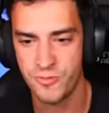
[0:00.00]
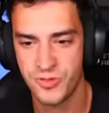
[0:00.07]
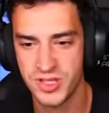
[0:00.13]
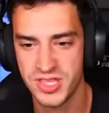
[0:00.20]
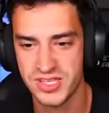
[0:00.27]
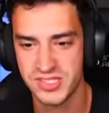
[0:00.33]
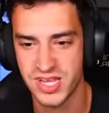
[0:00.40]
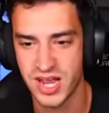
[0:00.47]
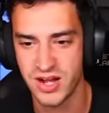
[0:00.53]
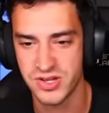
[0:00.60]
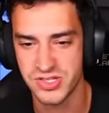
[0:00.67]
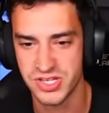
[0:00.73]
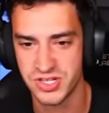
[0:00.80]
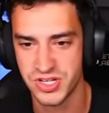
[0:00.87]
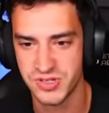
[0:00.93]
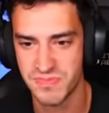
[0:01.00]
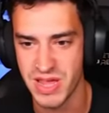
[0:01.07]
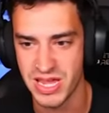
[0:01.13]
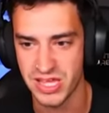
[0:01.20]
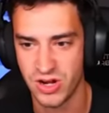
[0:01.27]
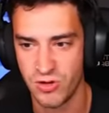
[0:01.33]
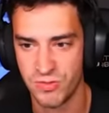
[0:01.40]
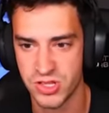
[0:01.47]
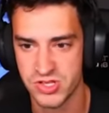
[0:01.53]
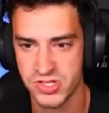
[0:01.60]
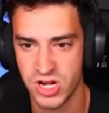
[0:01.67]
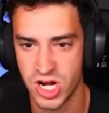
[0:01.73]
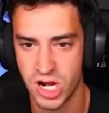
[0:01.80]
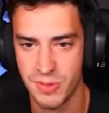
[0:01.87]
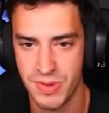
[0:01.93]
Hopefully these tires can just make it over this
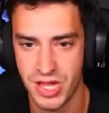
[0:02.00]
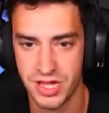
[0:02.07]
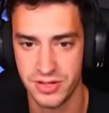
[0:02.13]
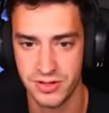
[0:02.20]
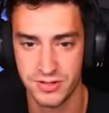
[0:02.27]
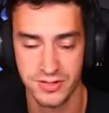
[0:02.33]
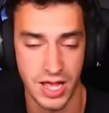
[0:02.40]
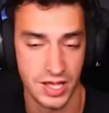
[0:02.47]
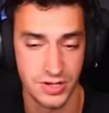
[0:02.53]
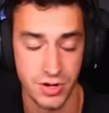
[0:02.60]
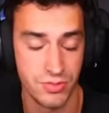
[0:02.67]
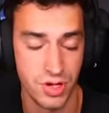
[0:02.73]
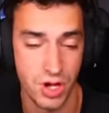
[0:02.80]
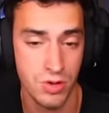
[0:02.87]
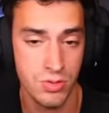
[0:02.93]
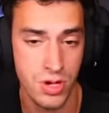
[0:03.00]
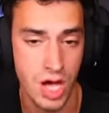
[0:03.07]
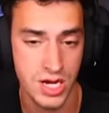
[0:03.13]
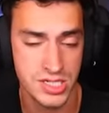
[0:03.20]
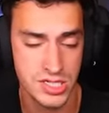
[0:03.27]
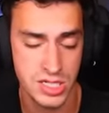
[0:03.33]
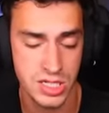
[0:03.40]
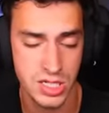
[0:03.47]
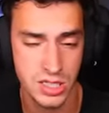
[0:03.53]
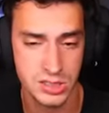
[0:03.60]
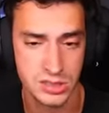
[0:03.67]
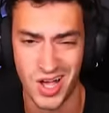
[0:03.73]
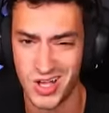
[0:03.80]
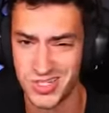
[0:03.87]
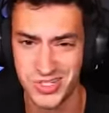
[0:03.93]
curb. I don't know, honestly.
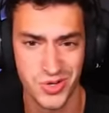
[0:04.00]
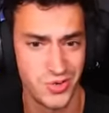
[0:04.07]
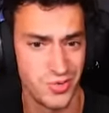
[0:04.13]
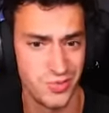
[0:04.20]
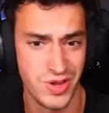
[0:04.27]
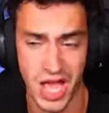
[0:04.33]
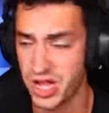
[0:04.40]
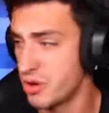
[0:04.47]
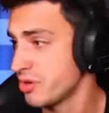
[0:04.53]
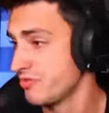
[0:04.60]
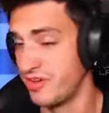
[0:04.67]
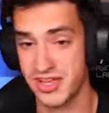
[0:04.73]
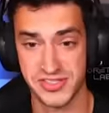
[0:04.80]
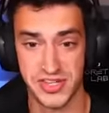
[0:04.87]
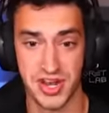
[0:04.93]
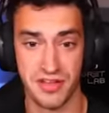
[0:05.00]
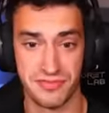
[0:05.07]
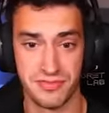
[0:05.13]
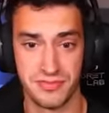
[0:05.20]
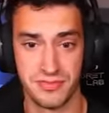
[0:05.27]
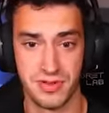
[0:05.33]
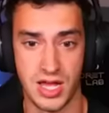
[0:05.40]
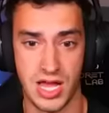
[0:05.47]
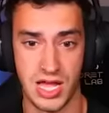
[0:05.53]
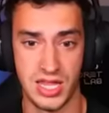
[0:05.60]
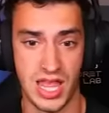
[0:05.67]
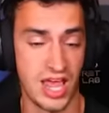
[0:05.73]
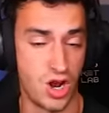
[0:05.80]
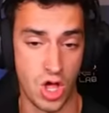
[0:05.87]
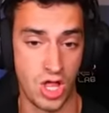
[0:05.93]
Also, not going fast enough
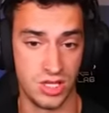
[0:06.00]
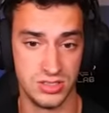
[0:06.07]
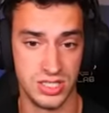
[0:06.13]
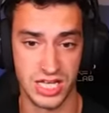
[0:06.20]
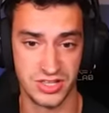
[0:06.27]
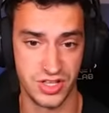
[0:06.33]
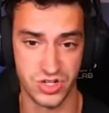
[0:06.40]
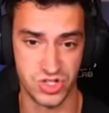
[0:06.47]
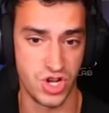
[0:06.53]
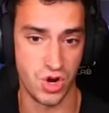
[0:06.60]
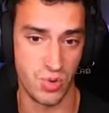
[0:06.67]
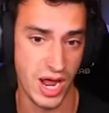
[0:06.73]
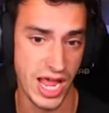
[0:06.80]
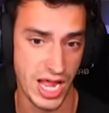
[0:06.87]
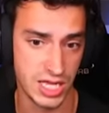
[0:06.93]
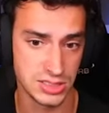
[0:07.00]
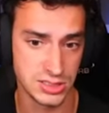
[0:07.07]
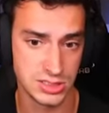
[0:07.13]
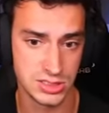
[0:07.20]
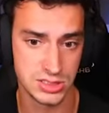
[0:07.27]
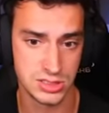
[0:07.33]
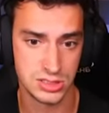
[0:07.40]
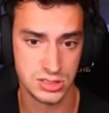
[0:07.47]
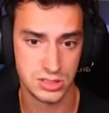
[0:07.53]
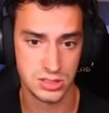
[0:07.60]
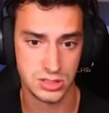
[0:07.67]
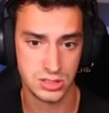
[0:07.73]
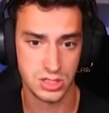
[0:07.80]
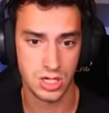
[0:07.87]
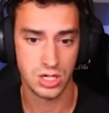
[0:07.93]
at all. Like, there's no way.
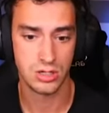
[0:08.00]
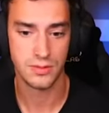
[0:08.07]
I